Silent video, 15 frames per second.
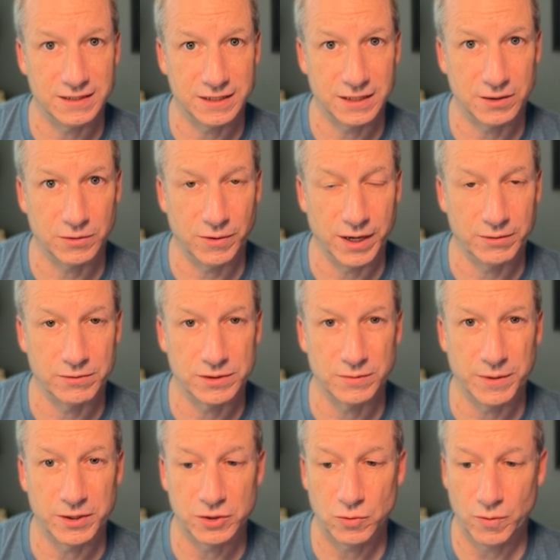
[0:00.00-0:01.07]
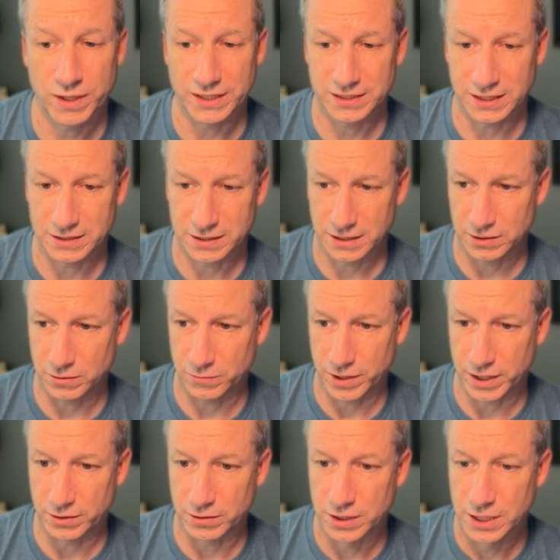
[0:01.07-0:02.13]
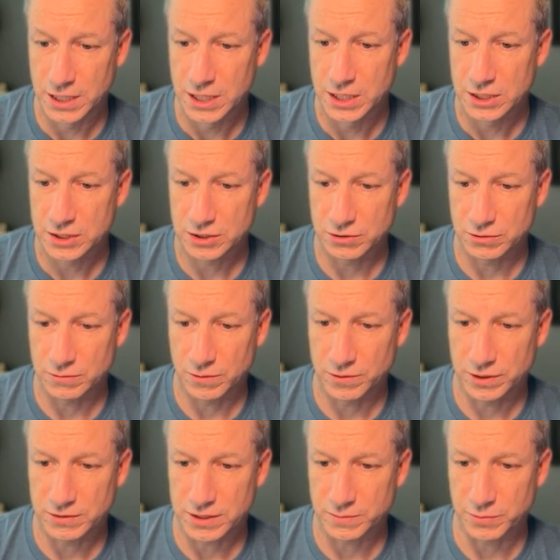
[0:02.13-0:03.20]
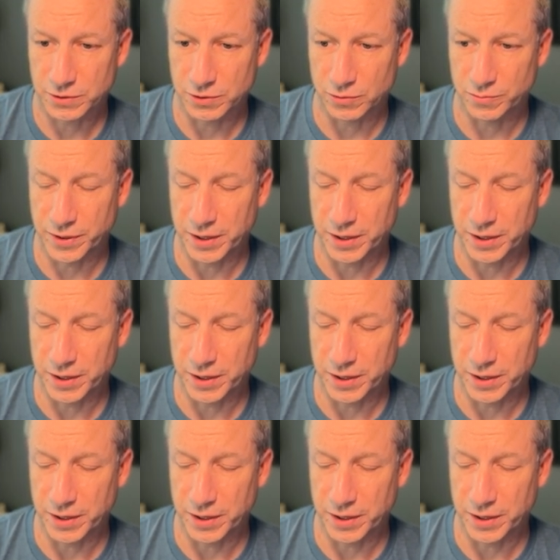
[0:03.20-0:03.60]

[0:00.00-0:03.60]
a kilowatt hour, so about 20 cents a kilowatt hour. So it only goes up a little bit.